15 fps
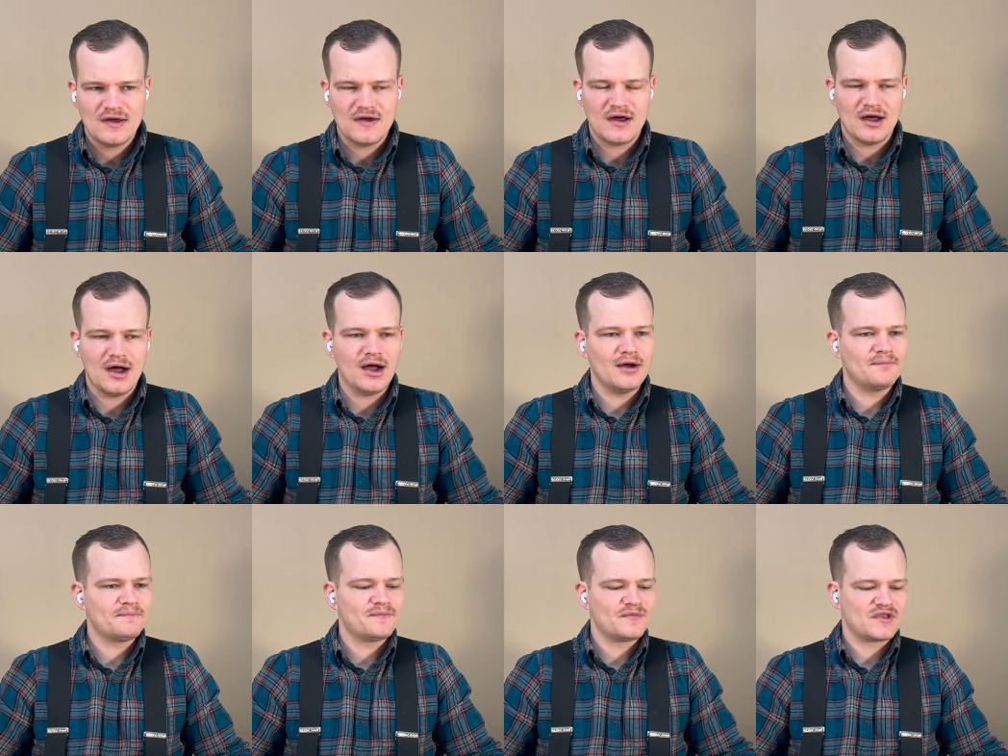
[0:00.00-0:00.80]
um,
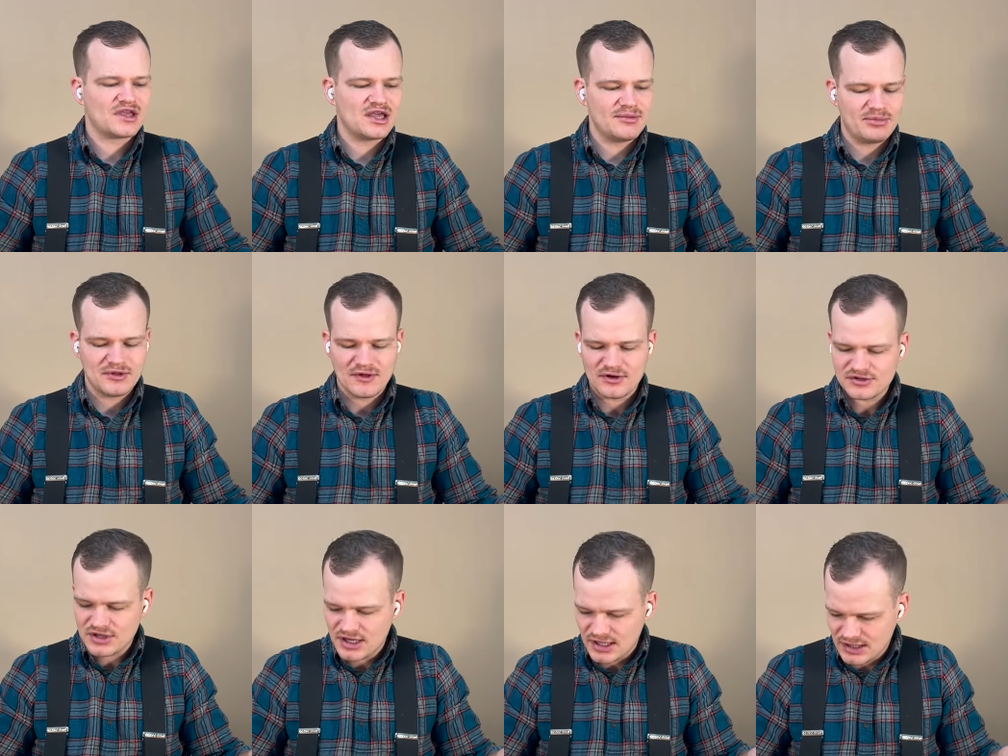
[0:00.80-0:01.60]
keeping
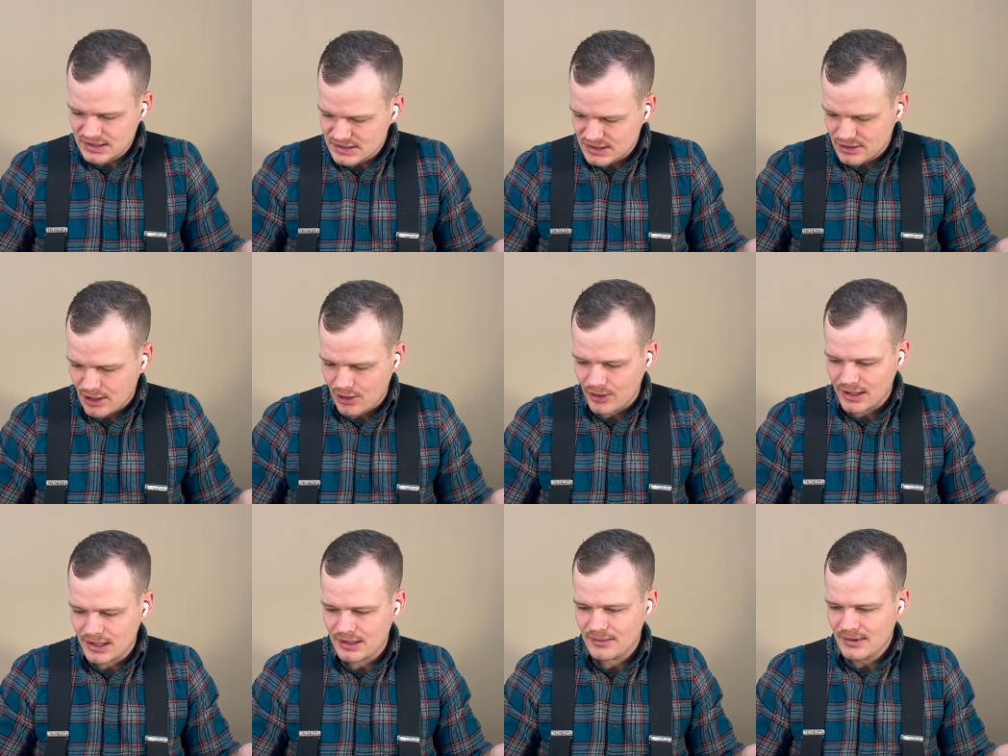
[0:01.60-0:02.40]
those ends, you know,
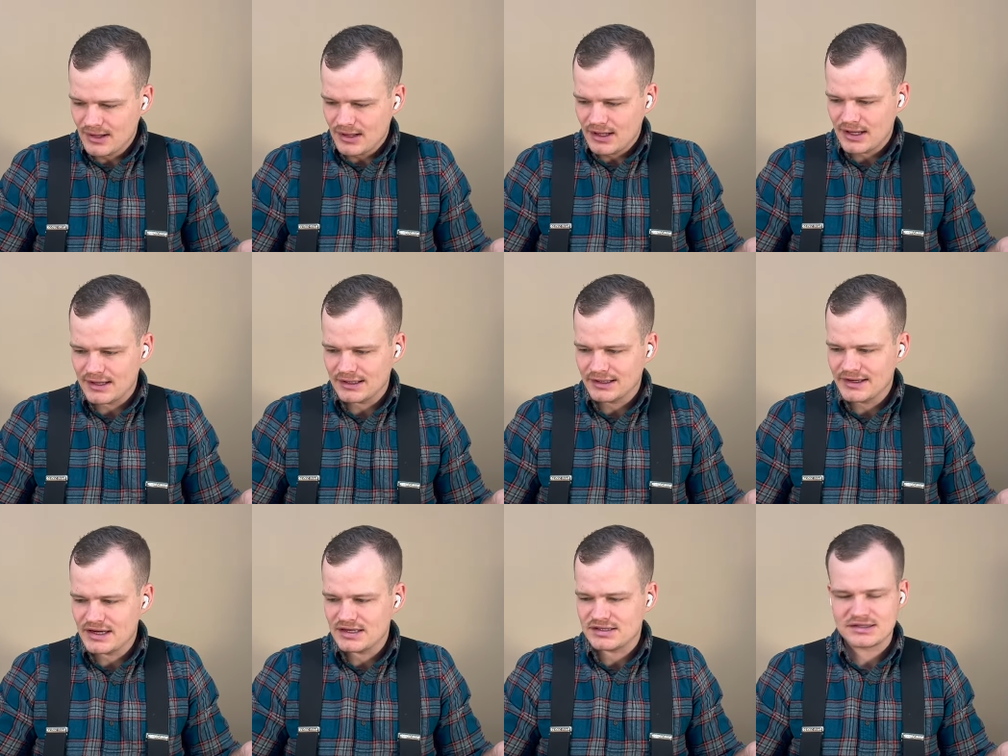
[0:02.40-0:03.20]
it, at
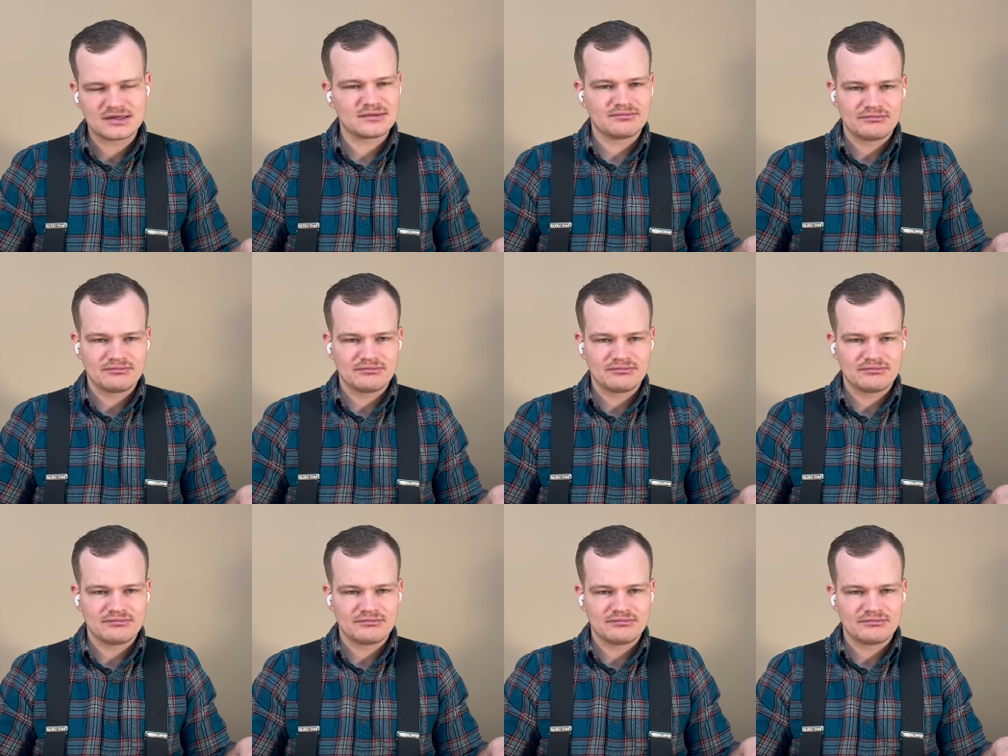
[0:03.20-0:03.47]
least